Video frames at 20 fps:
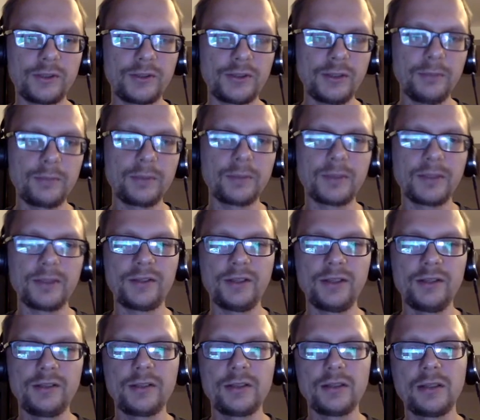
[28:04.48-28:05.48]

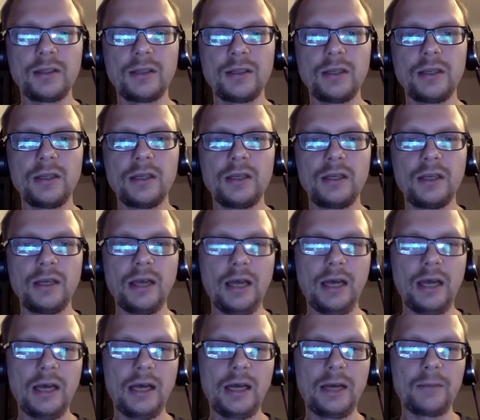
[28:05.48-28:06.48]
implemented,
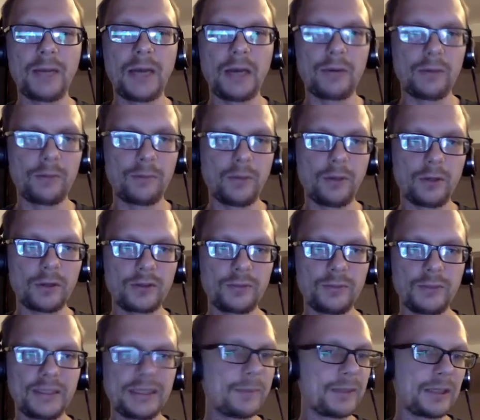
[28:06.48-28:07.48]
our box
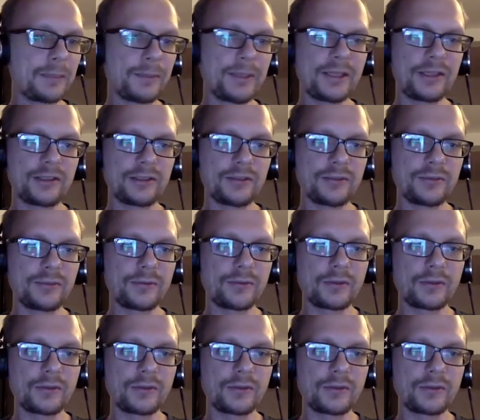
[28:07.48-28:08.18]
became an applicative.